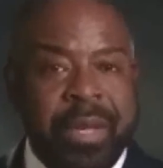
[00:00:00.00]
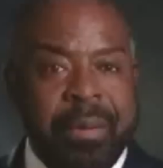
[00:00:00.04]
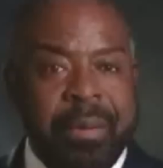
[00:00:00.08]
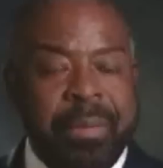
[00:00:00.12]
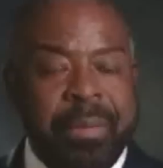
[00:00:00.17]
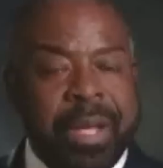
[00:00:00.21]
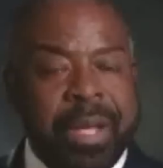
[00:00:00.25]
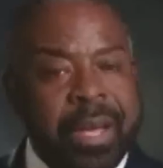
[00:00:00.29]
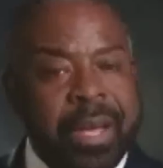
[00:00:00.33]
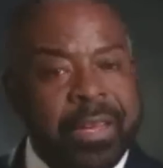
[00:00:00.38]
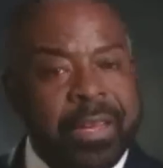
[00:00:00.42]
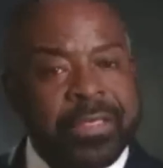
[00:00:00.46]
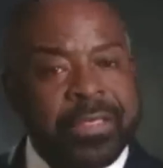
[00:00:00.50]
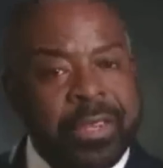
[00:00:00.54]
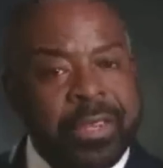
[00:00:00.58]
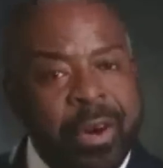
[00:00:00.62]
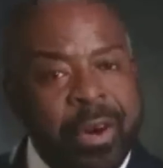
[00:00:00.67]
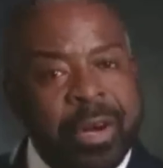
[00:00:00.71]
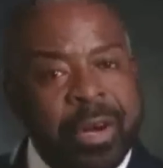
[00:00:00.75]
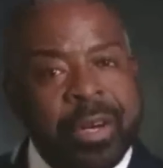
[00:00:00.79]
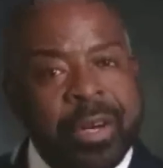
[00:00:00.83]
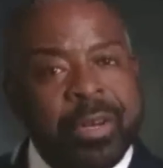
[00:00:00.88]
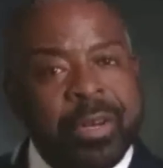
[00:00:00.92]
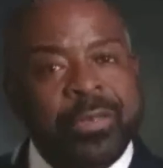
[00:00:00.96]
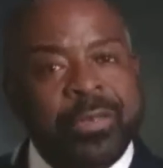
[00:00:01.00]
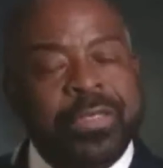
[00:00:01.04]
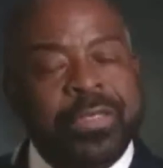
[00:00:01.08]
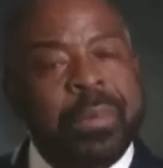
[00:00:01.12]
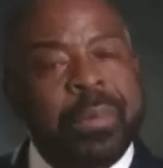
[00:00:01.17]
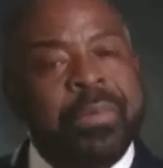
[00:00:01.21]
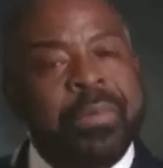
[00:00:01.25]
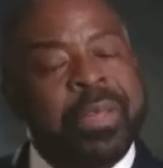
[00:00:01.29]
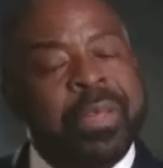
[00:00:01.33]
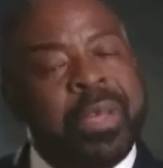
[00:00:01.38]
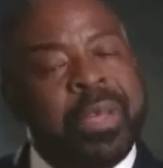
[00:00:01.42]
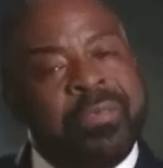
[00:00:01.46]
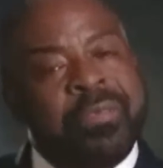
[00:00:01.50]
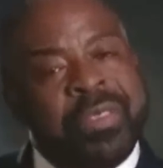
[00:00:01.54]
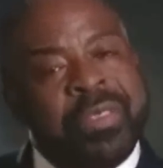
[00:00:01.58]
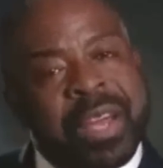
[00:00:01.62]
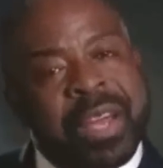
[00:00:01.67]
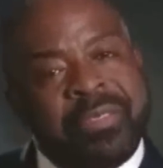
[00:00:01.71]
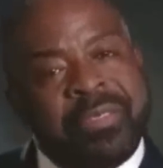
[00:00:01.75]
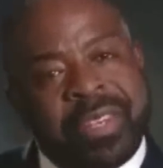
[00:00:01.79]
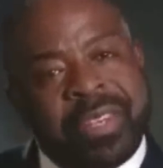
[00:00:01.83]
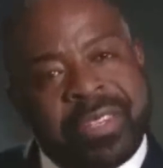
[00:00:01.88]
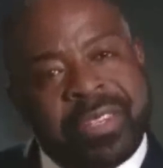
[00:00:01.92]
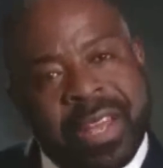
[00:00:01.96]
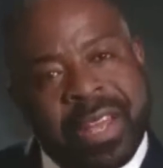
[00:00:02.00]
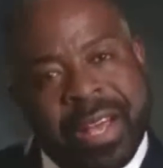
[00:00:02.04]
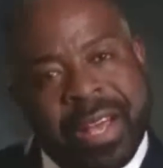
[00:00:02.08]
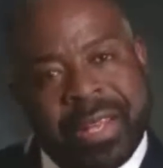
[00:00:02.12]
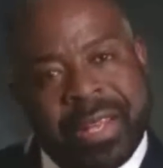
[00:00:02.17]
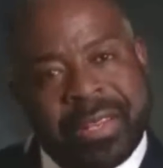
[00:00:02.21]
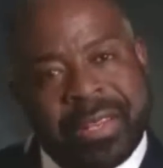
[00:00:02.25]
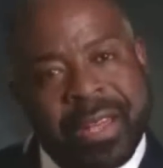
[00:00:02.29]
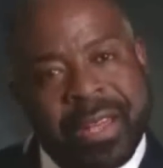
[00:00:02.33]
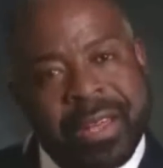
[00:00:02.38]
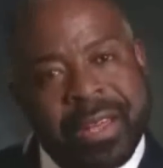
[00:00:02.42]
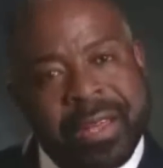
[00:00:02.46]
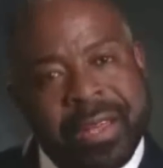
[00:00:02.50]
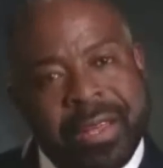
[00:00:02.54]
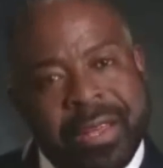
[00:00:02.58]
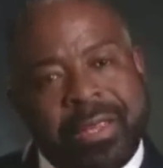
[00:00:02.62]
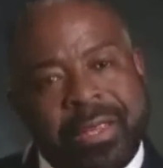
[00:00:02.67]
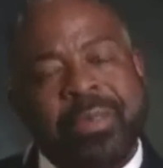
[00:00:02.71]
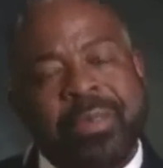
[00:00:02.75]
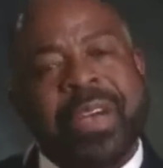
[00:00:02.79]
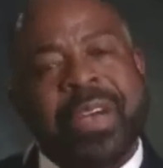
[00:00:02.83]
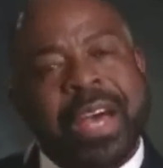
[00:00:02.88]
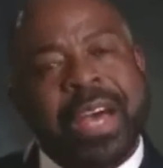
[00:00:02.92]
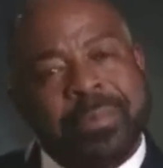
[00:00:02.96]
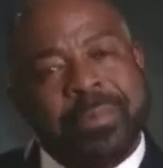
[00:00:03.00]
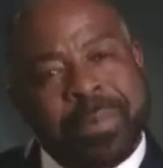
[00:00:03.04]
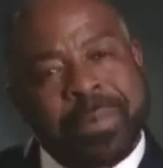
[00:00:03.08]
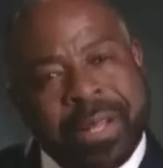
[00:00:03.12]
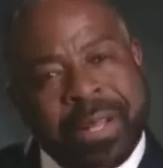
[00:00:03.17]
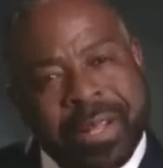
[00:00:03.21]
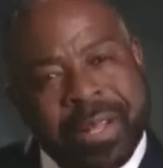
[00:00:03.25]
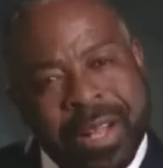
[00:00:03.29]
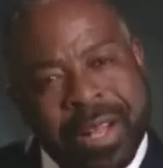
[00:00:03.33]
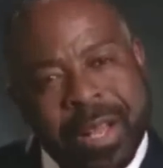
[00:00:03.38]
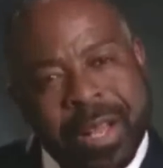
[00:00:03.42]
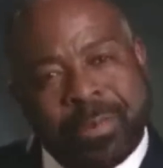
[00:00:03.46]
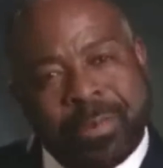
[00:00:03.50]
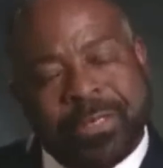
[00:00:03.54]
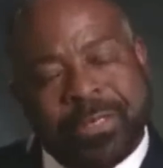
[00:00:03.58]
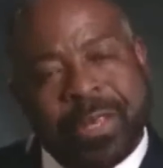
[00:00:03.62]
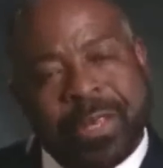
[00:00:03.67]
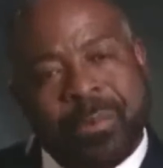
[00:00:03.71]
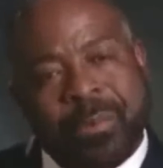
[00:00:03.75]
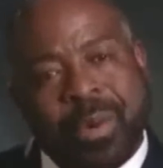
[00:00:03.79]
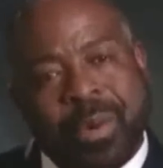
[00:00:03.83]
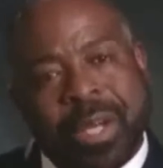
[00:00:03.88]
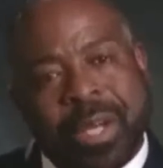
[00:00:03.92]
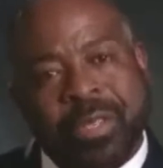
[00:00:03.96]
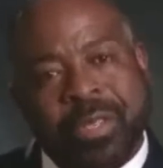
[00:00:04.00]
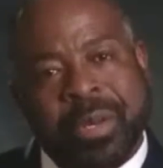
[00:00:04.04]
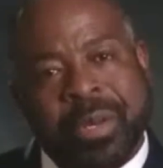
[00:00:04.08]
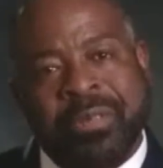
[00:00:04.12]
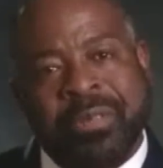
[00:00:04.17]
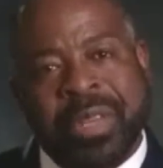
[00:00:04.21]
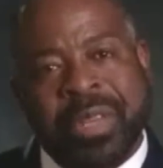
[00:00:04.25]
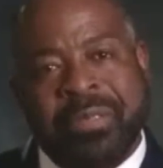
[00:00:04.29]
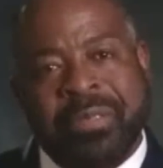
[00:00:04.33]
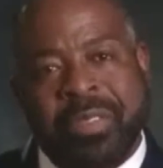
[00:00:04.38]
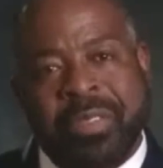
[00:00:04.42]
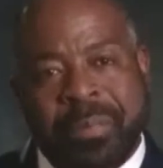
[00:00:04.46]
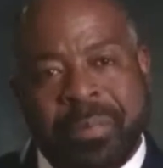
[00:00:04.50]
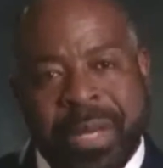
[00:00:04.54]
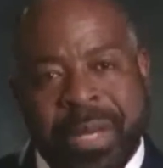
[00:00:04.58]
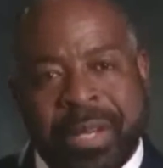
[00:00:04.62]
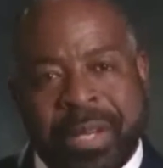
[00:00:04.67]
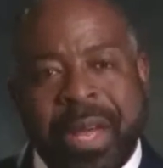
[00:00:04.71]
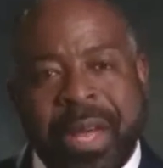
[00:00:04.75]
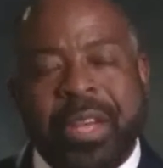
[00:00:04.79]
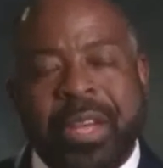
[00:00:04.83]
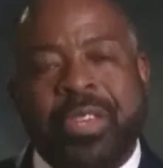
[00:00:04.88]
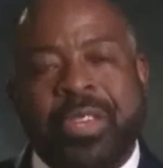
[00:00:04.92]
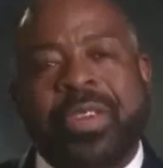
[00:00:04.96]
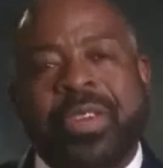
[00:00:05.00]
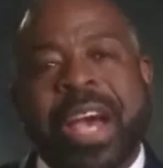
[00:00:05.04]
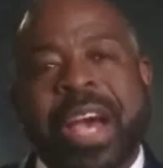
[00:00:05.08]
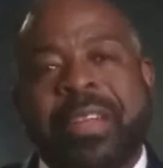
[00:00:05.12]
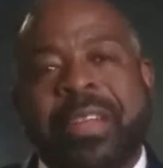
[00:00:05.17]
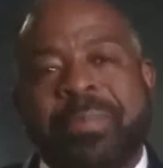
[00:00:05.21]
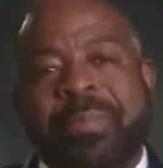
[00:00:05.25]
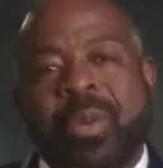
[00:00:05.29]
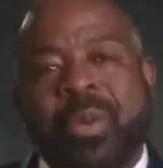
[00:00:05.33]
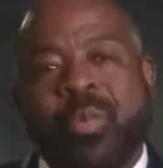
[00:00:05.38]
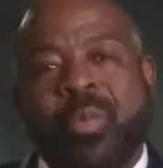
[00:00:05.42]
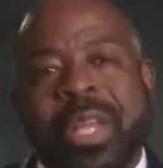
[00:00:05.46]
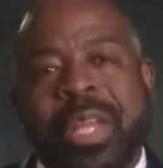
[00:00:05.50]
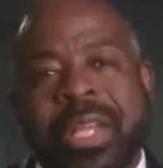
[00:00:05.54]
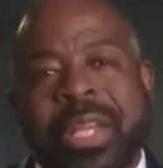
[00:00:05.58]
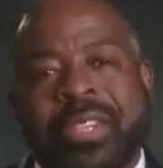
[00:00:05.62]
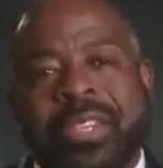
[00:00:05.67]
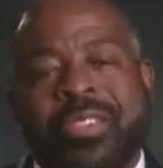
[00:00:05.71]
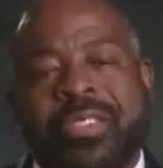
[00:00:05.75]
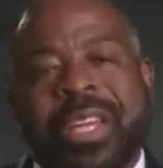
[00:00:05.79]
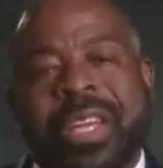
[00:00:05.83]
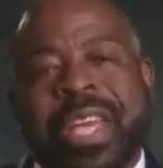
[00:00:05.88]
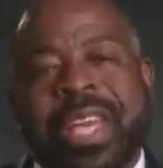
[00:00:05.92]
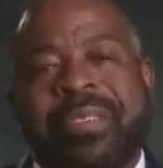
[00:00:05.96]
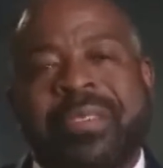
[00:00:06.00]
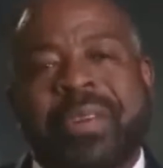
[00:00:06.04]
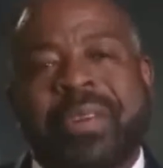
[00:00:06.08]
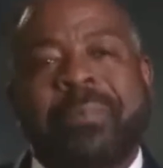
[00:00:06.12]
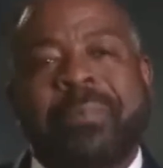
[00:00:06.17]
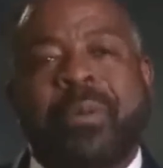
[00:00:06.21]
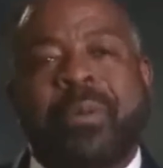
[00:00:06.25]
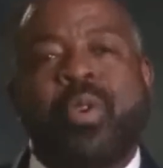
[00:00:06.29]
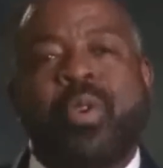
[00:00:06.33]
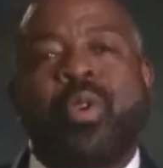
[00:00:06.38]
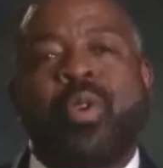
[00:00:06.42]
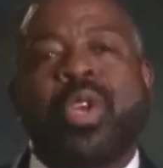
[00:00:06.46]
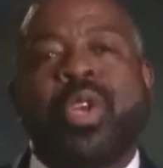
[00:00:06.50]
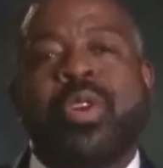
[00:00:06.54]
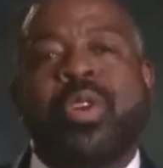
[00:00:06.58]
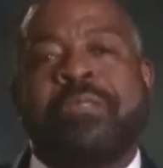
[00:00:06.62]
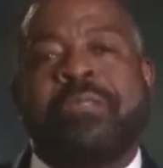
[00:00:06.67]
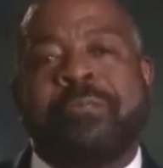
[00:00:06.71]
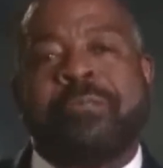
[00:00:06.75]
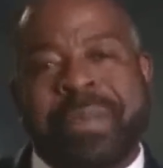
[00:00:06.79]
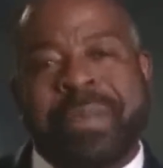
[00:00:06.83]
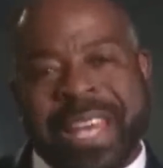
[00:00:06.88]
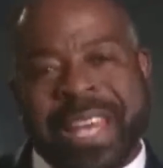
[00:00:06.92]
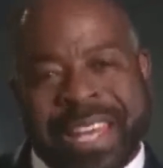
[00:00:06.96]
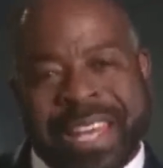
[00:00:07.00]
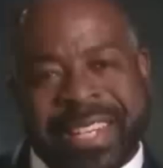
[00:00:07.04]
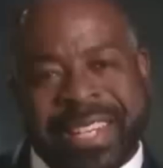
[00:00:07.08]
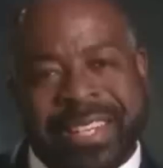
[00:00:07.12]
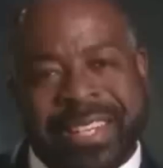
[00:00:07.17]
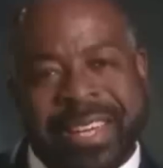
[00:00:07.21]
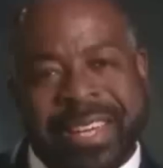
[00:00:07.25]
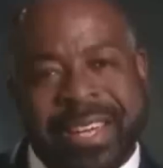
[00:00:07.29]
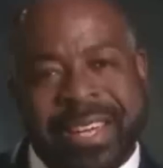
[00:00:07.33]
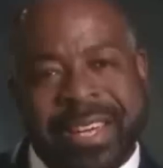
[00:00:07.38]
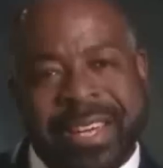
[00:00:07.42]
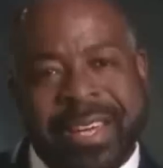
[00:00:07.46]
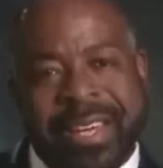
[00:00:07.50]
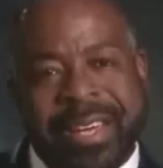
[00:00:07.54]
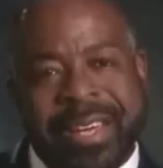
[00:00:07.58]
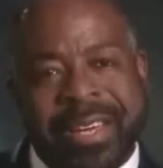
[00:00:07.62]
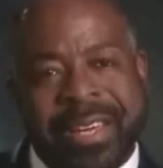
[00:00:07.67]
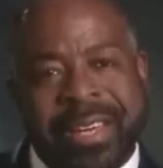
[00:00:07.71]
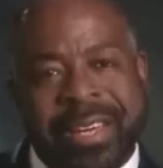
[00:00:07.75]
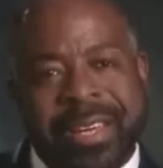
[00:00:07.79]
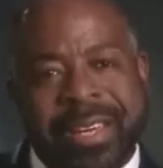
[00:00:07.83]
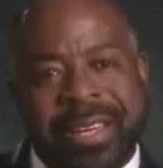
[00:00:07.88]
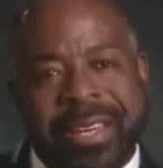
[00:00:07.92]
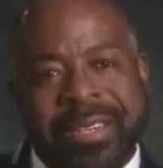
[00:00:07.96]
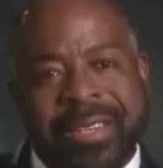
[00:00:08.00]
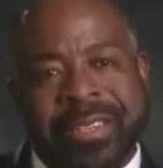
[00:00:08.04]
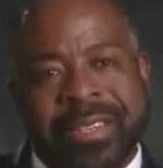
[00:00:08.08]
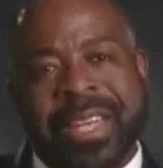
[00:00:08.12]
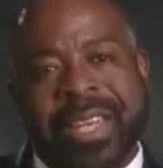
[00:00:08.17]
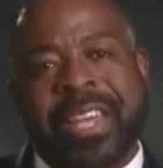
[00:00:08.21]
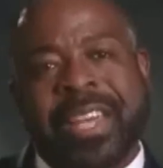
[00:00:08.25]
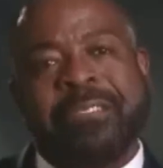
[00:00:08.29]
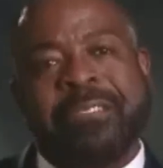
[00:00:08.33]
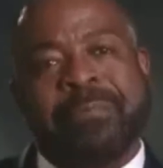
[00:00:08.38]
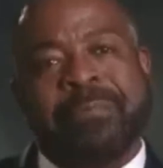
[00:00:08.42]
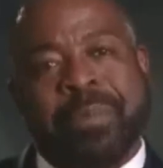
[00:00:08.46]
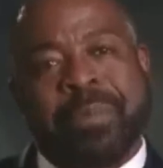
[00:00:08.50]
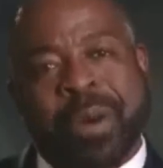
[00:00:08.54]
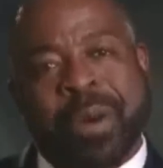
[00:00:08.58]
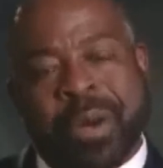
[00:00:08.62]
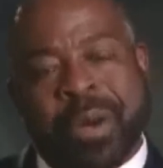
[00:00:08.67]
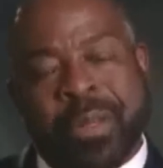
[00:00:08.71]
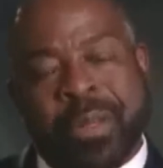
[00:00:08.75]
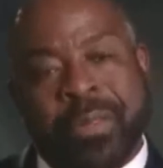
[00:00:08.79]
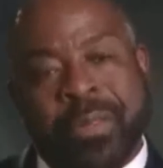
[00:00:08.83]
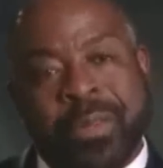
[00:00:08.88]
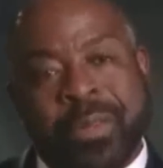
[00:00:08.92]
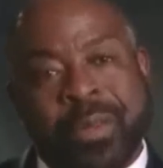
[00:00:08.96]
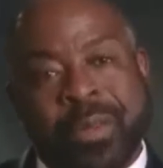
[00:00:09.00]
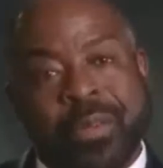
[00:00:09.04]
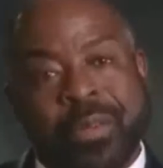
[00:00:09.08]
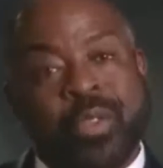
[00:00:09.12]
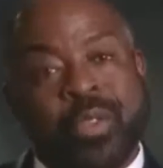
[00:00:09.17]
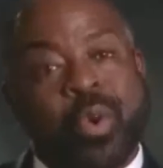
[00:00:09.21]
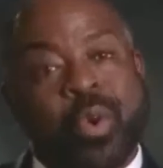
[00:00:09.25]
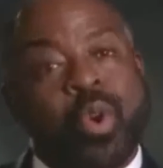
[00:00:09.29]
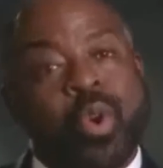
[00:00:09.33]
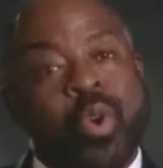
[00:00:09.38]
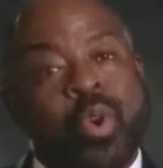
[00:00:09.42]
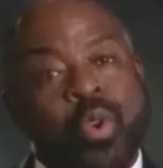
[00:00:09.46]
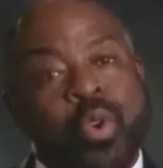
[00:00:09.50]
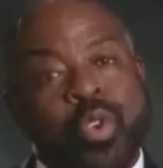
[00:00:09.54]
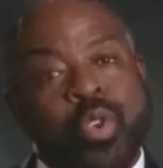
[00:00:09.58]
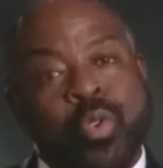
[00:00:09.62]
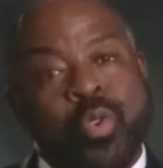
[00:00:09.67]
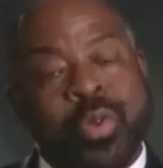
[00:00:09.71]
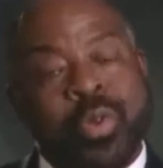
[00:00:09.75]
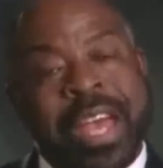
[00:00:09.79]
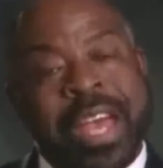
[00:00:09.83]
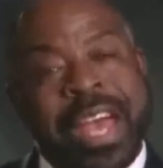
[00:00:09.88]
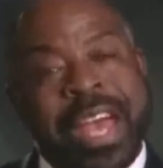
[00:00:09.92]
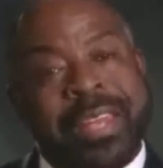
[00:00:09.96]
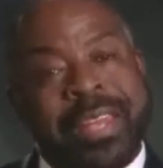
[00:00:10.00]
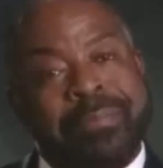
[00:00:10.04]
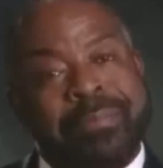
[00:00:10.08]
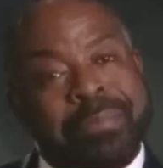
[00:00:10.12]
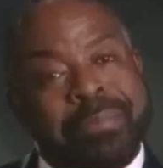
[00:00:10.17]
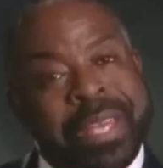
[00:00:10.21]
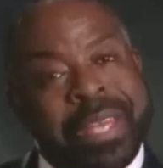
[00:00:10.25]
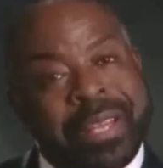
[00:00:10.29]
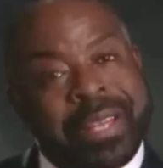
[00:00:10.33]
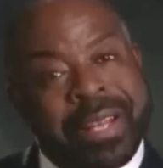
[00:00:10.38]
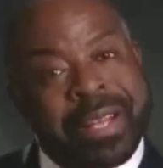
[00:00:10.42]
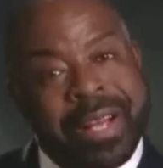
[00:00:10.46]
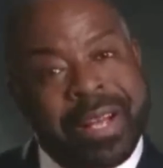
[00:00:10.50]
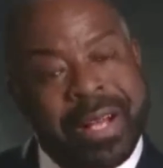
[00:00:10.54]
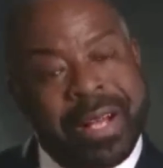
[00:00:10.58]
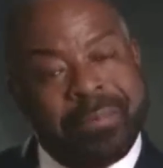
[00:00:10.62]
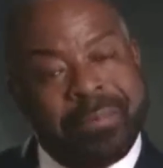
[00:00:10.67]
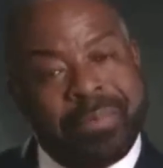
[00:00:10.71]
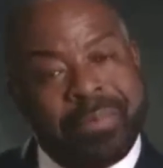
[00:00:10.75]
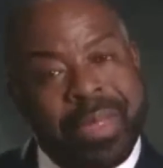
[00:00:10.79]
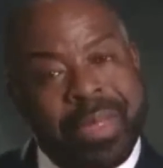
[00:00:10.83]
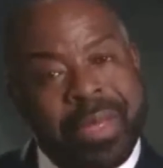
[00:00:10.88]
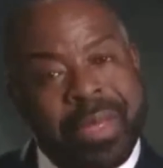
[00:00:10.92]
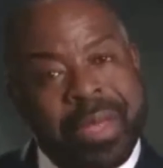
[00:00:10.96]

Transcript: Because in order to do something you've never done, you've got to become someone you've never been. You've got to be willing to give up who you have been to give birth to who you can become.